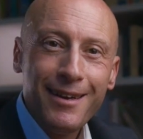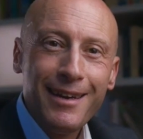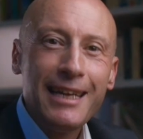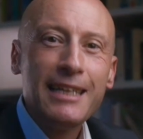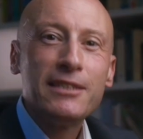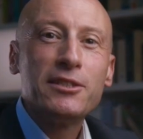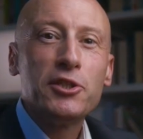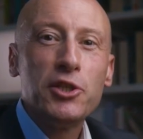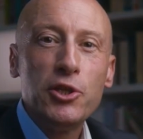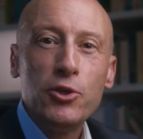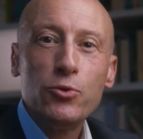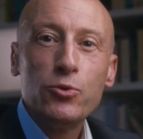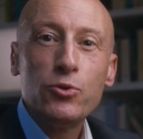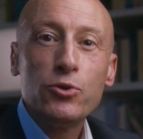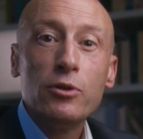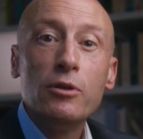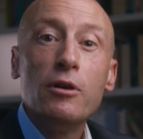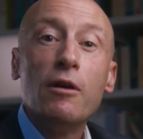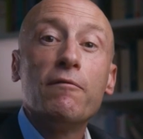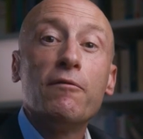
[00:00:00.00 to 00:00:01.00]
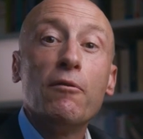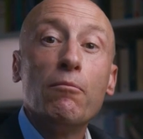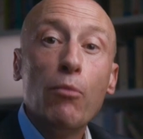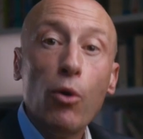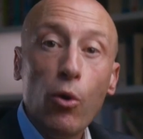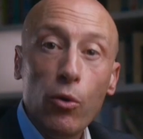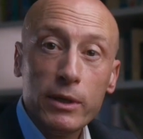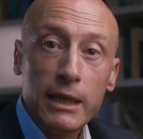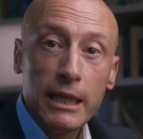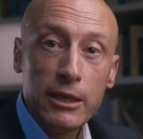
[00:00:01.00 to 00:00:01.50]
It's used for
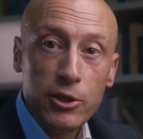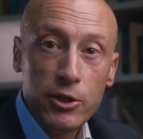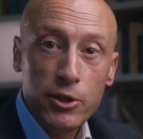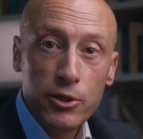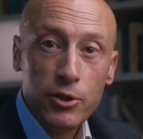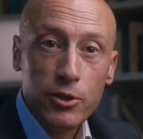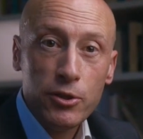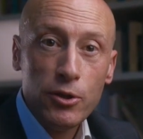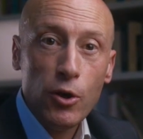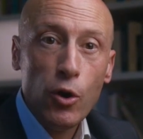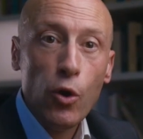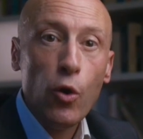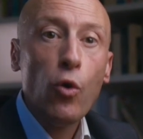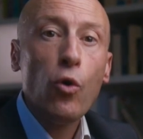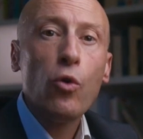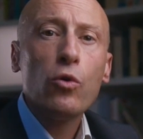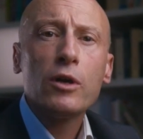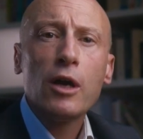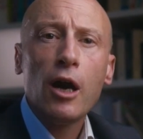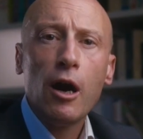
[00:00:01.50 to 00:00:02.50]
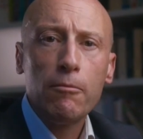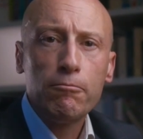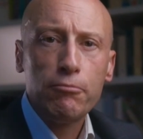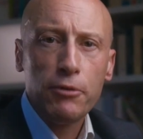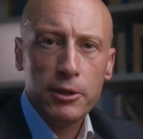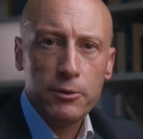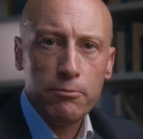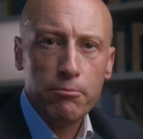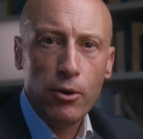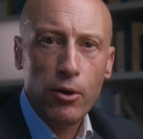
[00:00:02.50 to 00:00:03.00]
mortgages or
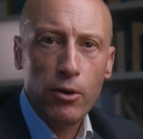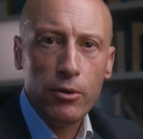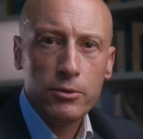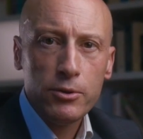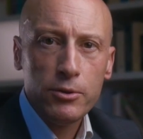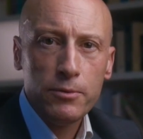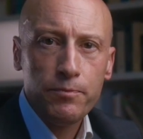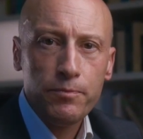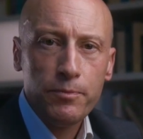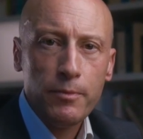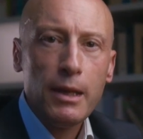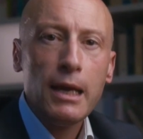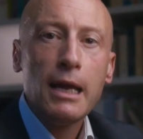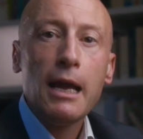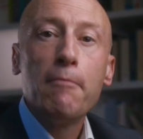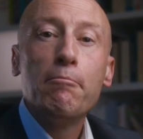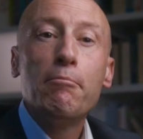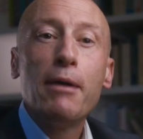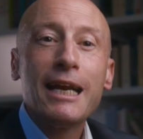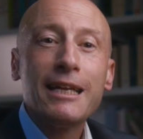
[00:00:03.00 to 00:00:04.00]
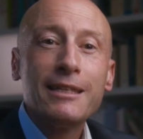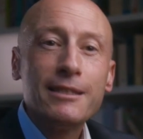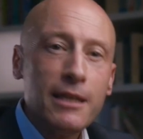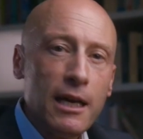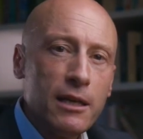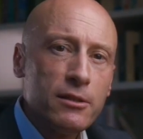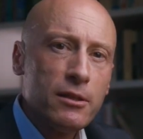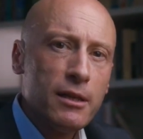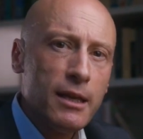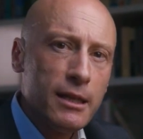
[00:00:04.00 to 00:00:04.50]
complex bonds. But it
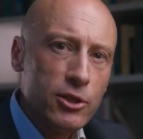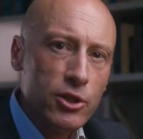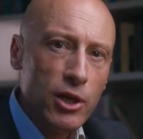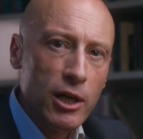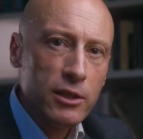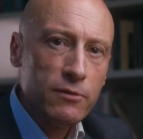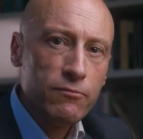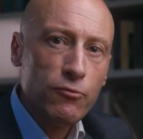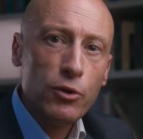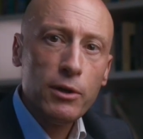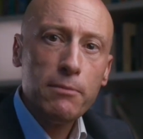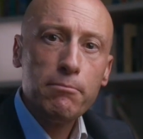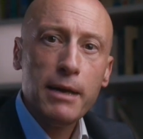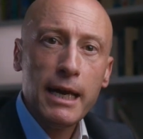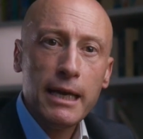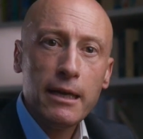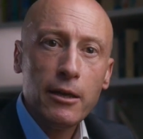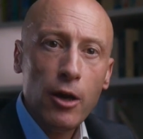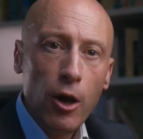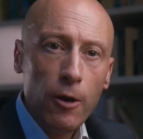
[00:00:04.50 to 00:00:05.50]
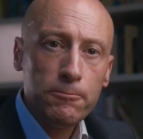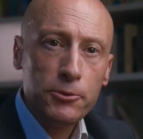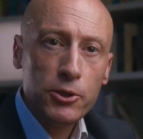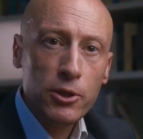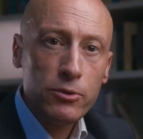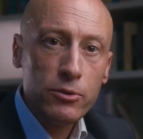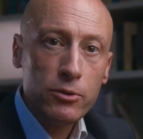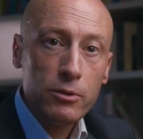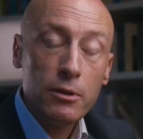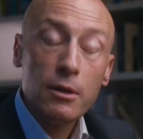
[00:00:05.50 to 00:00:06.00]
doesn't adjust for embedded
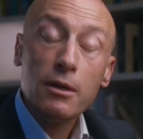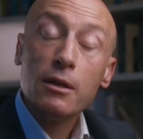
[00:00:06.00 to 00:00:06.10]
options.